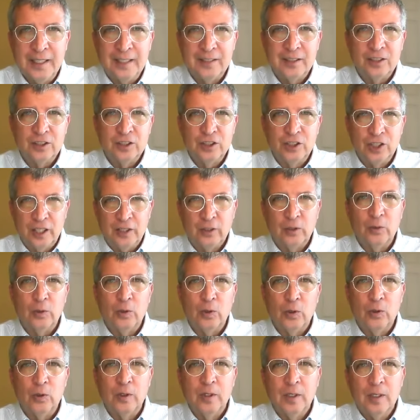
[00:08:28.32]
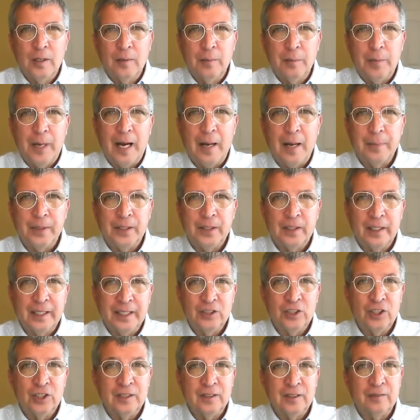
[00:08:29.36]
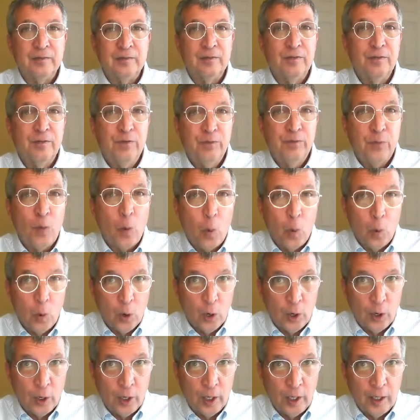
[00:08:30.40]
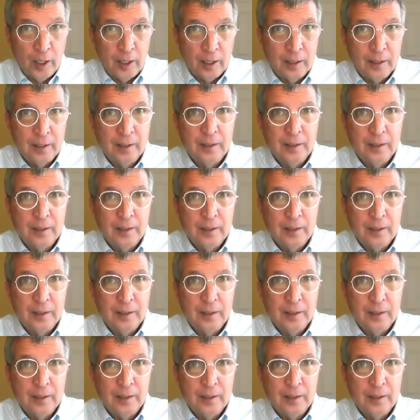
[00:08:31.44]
in the general population for